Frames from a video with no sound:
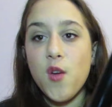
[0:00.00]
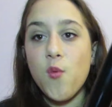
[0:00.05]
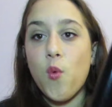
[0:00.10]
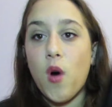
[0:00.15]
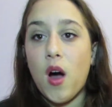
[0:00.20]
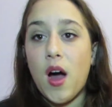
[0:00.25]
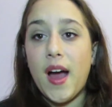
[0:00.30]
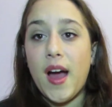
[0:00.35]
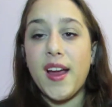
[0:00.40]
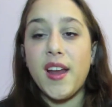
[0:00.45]

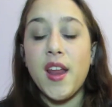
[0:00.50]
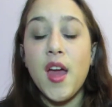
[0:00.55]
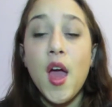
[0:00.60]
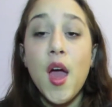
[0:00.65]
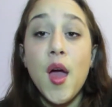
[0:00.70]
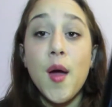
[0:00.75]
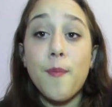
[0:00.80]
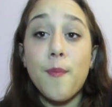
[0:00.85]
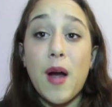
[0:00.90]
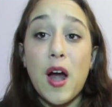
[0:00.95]
wide
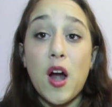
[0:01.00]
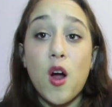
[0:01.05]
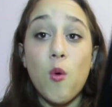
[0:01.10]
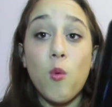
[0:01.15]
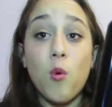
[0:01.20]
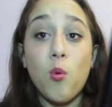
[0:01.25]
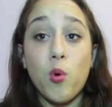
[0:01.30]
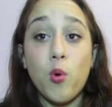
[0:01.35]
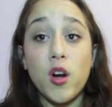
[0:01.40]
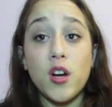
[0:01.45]
barrel
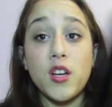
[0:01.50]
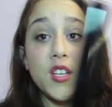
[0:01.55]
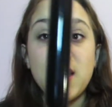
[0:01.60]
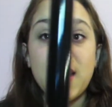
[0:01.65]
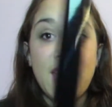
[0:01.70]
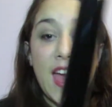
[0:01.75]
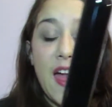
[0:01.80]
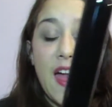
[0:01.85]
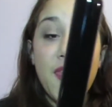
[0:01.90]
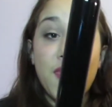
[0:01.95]
will work to
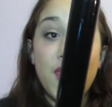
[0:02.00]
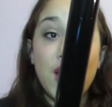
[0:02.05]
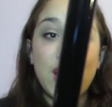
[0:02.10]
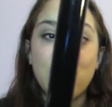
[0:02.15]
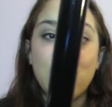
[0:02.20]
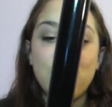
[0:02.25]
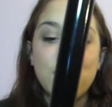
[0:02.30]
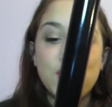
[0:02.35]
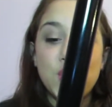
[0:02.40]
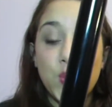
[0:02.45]
get the
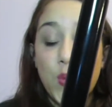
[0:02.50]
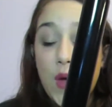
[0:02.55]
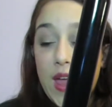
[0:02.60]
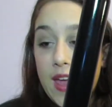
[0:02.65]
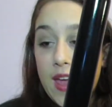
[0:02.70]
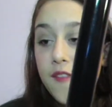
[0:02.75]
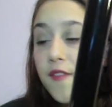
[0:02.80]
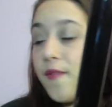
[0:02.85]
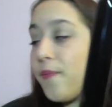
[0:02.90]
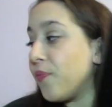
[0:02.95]
loose
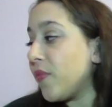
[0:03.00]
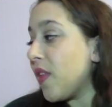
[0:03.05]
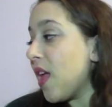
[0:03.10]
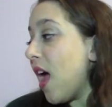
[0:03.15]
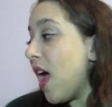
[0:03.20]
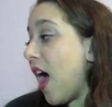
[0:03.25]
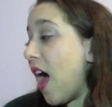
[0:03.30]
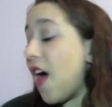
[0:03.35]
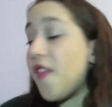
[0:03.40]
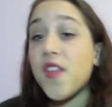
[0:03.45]
wave.
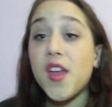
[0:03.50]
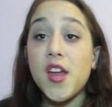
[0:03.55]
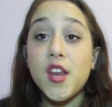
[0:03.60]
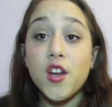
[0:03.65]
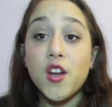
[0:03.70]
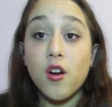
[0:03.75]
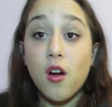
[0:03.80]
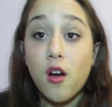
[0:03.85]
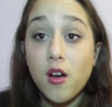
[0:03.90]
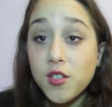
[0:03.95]
And then
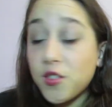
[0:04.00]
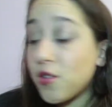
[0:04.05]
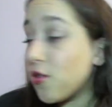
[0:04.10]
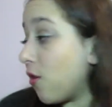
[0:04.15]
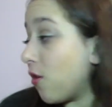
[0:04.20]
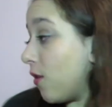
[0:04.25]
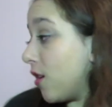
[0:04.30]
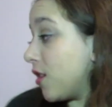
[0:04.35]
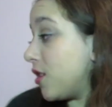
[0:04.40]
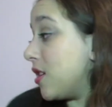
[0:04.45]
you're also
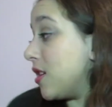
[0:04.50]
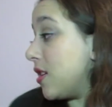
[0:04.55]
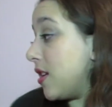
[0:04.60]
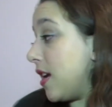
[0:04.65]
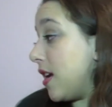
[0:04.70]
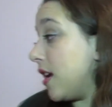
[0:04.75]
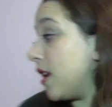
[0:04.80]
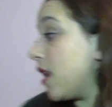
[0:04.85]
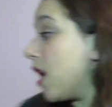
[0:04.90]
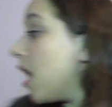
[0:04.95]
going to
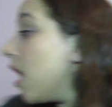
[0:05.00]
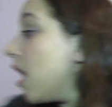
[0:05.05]
need